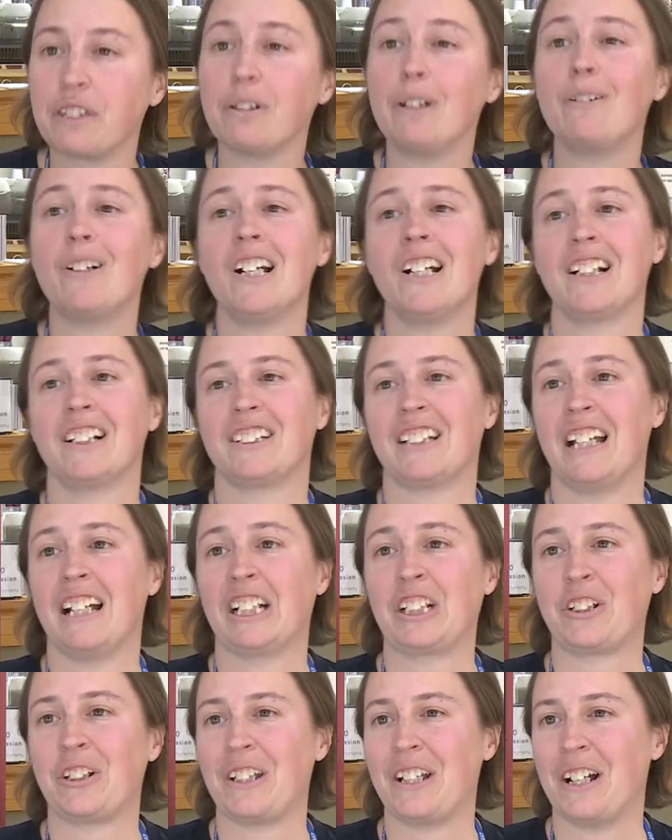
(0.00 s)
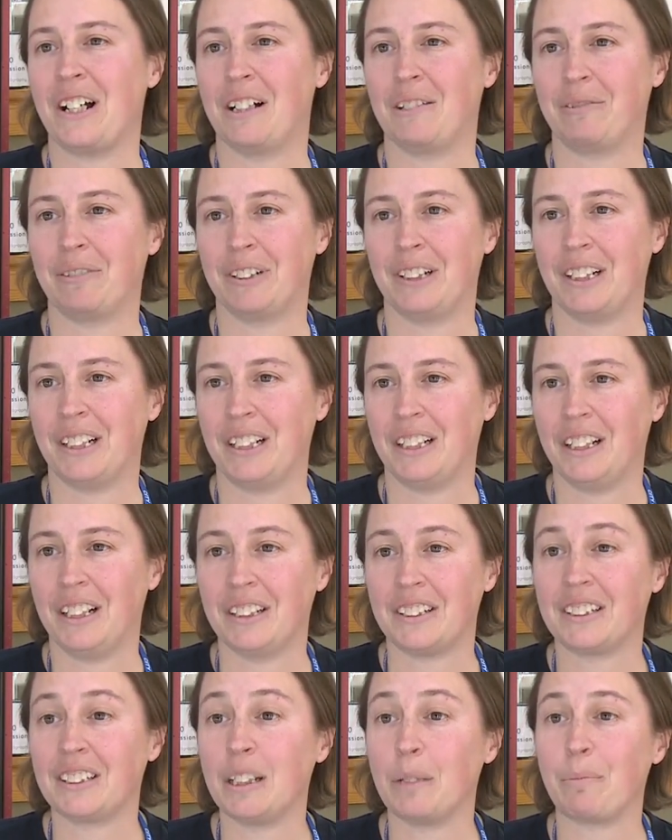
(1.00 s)
Throw rugs actually offer
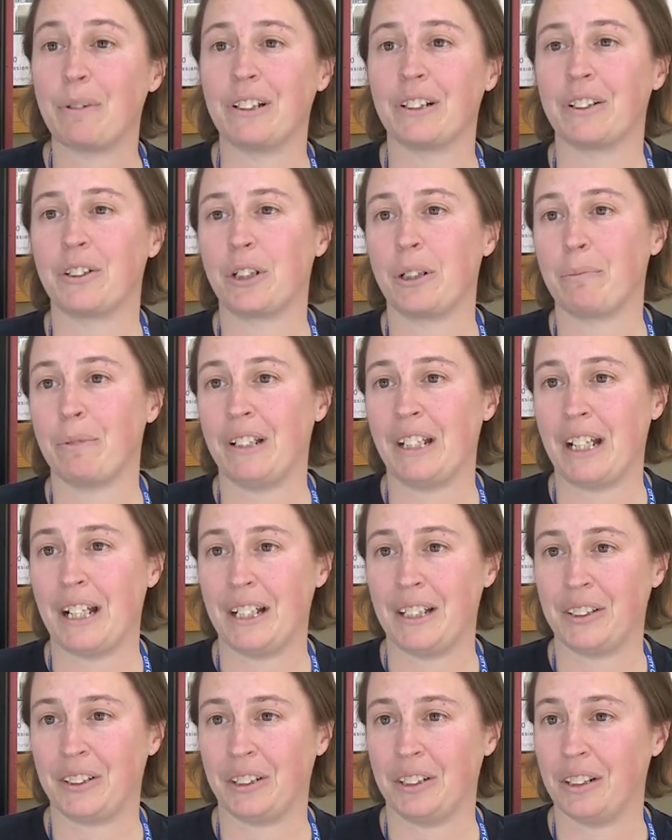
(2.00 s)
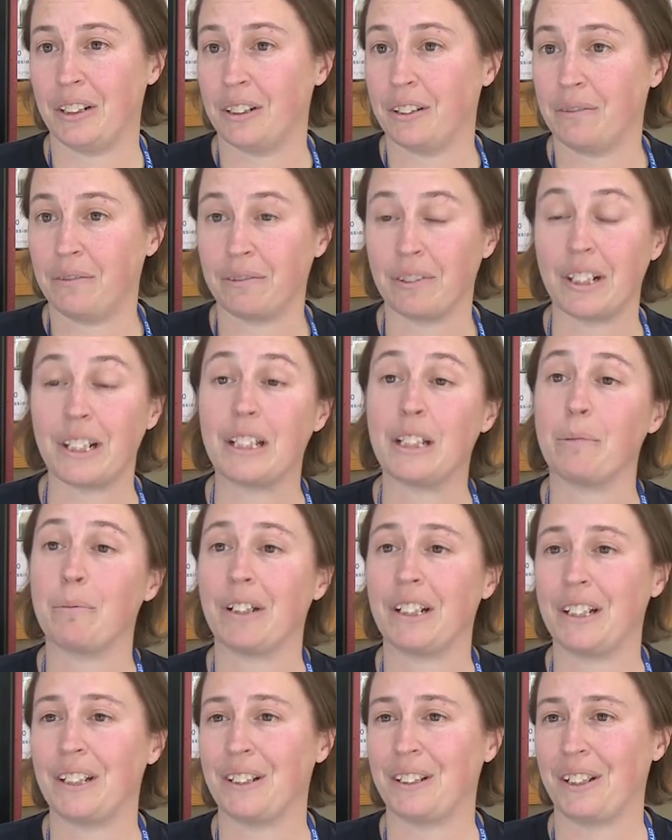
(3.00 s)
a, a, slipping or tripping hazard for
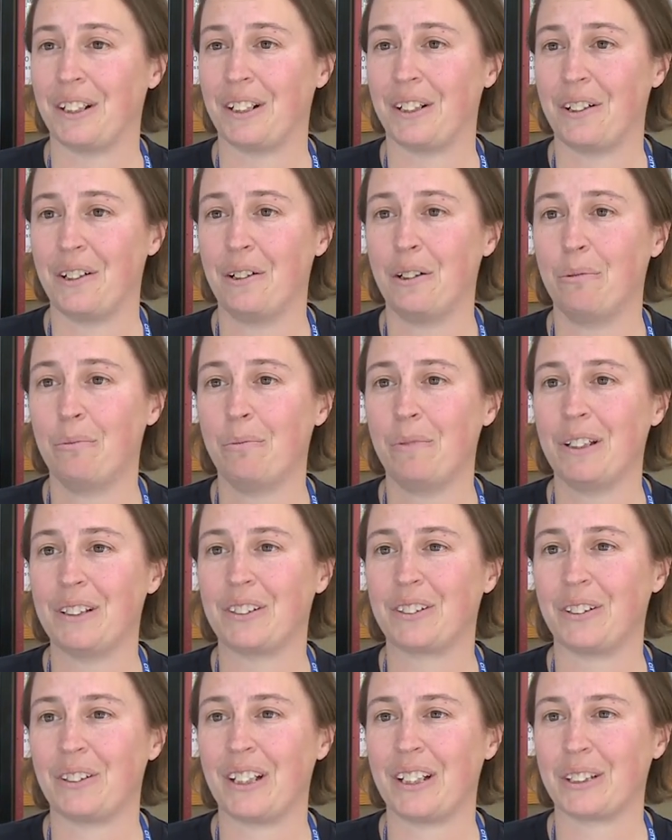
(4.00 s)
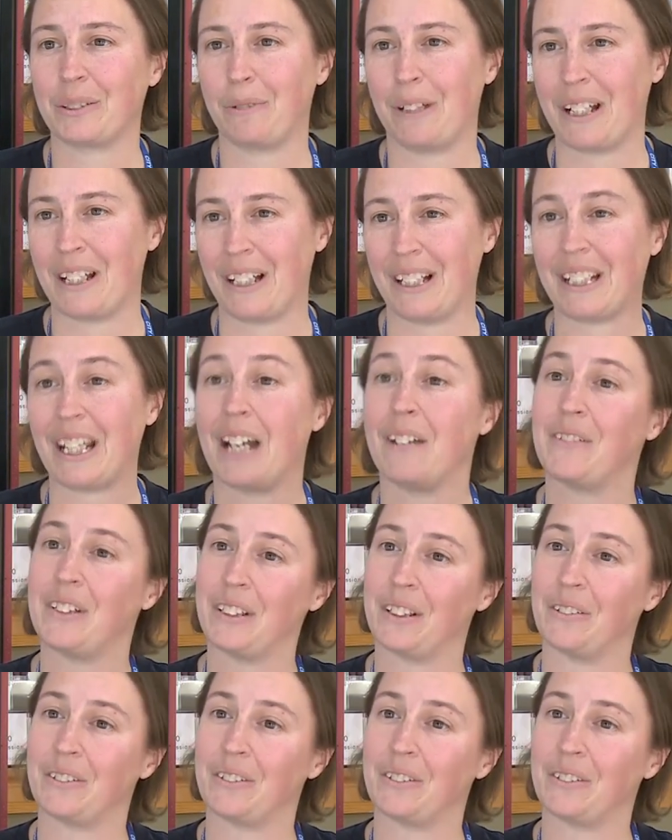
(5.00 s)
anybody in their home, and so that's why like having